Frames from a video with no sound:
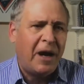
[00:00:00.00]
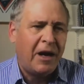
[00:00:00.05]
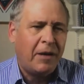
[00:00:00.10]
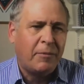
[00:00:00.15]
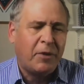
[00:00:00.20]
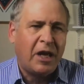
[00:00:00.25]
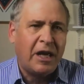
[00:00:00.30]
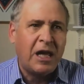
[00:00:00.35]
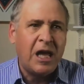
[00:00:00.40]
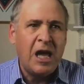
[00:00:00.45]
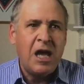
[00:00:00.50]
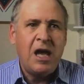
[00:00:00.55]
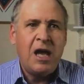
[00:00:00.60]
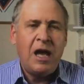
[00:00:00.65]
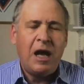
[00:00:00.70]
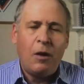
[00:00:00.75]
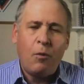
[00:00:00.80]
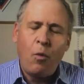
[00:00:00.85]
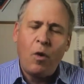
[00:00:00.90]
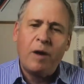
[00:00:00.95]
Like
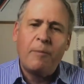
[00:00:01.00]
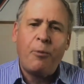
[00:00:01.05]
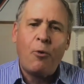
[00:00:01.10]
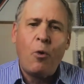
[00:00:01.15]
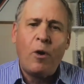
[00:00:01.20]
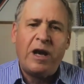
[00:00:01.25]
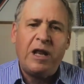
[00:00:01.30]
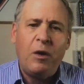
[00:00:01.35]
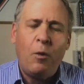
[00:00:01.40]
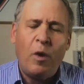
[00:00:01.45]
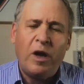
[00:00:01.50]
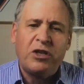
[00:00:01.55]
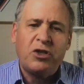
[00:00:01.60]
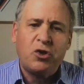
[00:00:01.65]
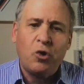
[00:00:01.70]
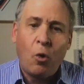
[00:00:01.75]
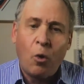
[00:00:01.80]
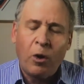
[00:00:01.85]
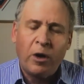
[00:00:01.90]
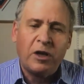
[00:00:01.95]
at one point, he went
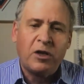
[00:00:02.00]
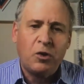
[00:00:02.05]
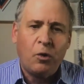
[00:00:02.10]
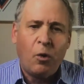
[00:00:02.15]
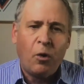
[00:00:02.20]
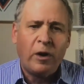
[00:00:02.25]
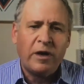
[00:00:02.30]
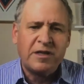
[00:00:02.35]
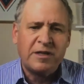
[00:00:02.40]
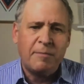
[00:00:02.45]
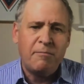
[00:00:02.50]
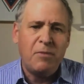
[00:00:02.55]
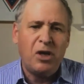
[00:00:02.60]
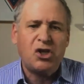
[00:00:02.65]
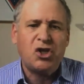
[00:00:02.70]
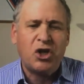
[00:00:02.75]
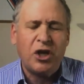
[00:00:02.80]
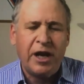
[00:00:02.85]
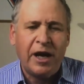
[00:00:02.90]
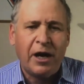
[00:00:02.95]
door to door as a
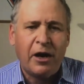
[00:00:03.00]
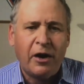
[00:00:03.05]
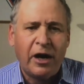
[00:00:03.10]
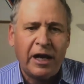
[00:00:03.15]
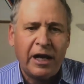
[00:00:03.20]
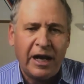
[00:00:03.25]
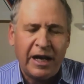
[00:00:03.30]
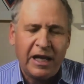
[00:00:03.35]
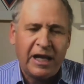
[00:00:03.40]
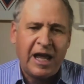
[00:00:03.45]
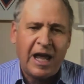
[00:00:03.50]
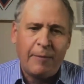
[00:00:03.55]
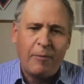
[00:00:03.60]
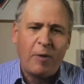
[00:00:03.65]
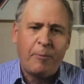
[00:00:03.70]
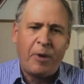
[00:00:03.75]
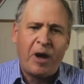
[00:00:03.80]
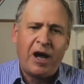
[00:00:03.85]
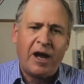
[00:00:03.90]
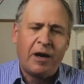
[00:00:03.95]
missionary, and he came
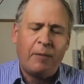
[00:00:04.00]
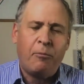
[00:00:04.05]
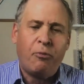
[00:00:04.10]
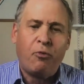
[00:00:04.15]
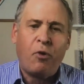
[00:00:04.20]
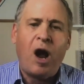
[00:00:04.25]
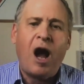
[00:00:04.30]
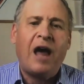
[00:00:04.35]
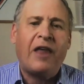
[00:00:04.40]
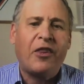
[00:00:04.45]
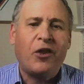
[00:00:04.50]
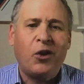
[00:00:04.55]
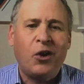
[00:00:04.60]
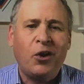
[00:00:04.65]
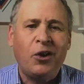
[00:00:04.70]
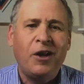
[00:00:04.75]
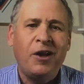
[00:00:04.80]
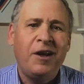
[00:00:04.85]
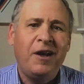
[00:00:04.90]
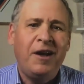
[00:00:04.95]
upon a
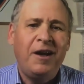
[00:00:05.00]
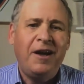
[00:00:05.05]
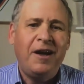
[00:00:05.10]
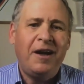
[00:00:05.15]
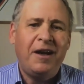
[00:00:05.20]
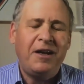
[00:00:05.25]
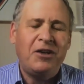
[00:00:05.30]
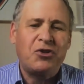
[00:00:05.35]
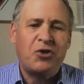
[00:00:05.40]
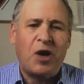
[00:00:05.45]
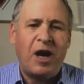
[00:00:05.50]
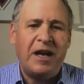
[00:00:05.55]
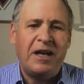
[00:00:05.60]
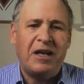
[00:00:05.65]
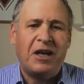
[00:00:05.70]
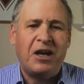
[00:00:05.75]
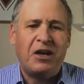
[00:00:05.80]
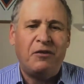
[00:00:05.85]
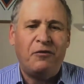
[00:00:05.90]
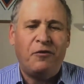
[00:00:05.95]
brothel and he tried to
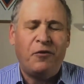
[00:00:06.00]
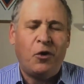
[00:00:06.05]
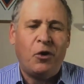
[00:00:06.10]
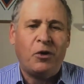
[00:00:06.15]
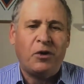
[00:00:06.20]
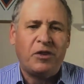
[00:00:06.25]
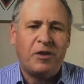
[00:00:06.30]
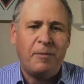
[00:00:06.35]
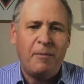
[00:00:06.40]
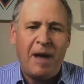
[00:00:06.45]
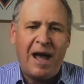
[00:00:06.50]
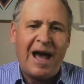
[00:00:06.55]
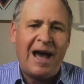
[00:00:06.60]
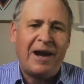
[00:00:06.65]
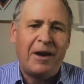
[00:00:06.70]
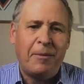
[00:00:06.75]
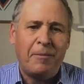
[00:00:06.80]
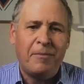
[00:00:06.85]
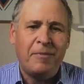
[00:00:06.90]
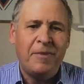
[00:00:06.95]
convert the
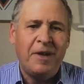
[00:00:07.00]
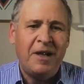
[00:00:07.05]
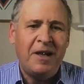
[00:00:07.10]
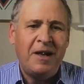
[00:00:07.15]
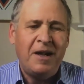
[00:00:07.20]
madam.